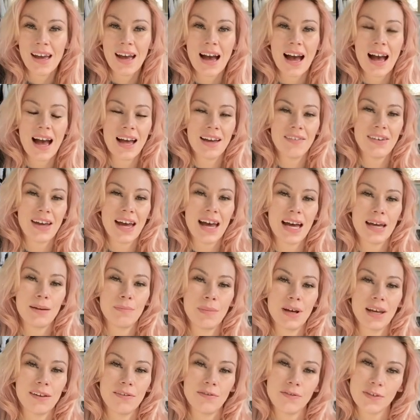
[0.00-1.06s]
I've had
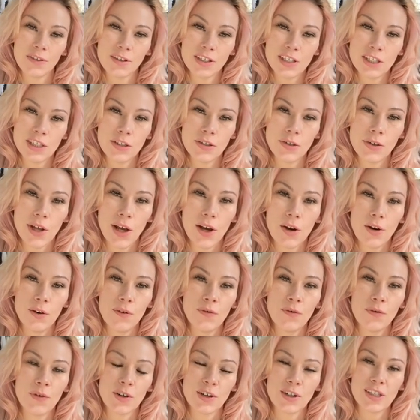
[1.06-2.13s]
my first studio
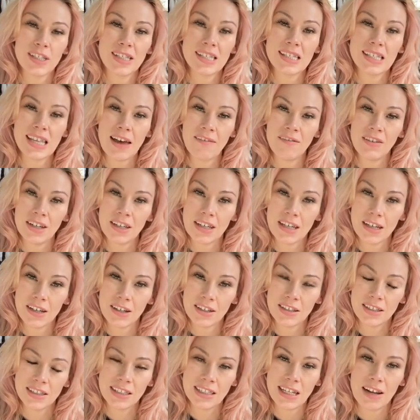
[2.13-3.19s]
for 7
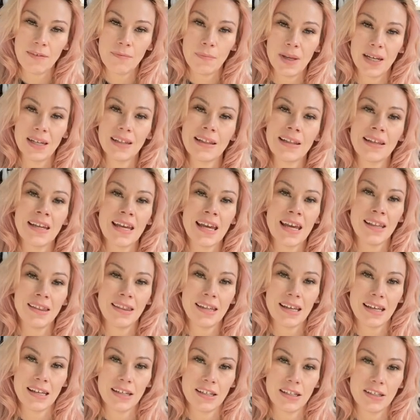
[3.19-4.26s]
years and I've been in
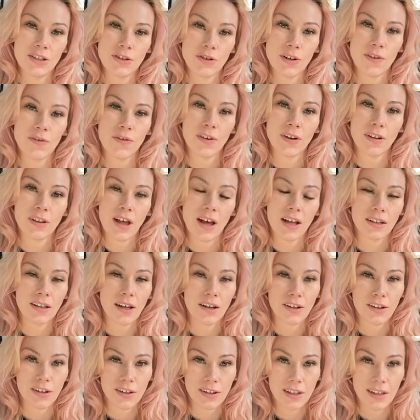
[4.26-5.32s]
the industry for a lot
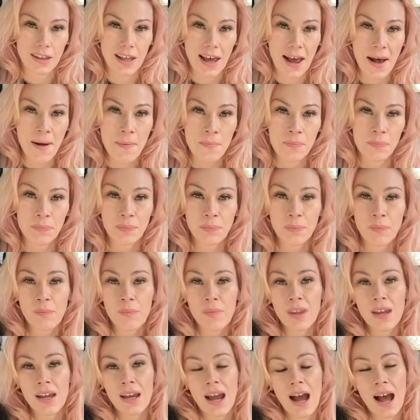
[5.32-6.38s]
longer than that.
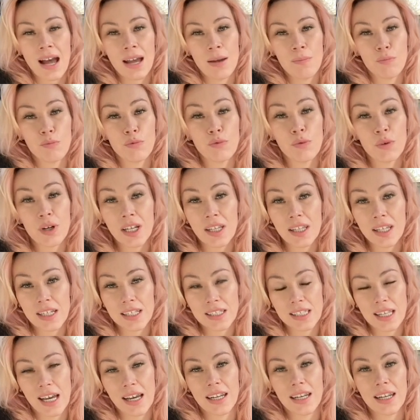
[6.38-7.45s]
I'm really
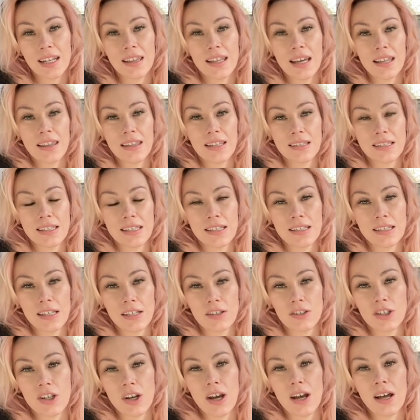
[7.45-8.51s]
excited that this is
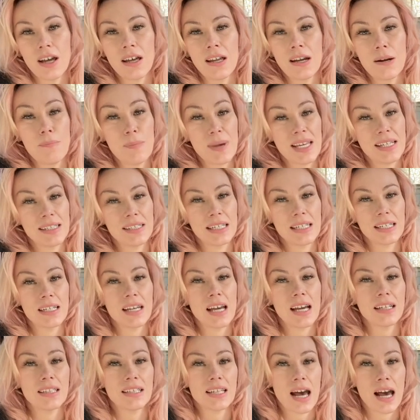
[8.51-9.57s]
such an amazing
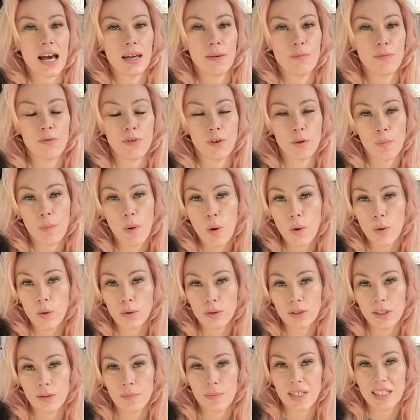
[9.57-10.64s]
time for pole
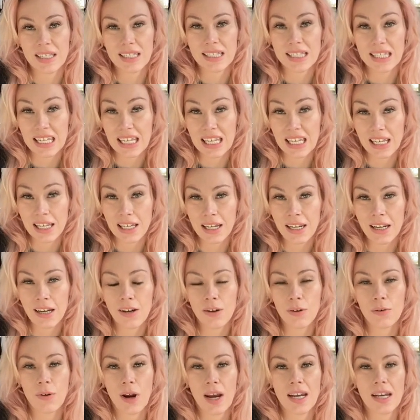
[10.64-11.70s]
to be seen
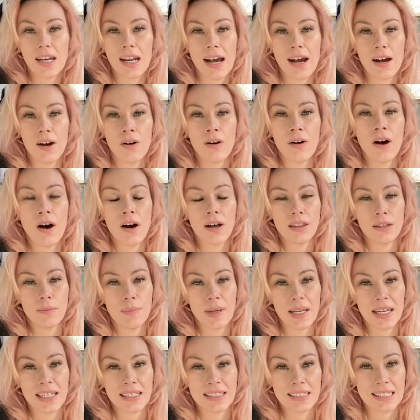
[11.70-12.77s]
right now on the
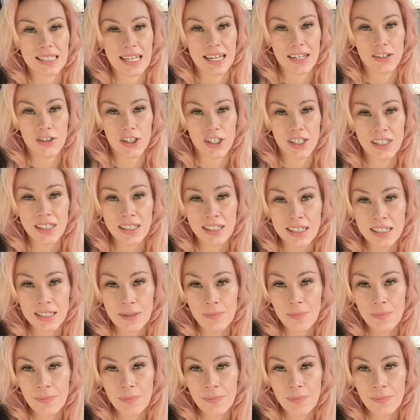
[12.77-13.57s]
biggest stages.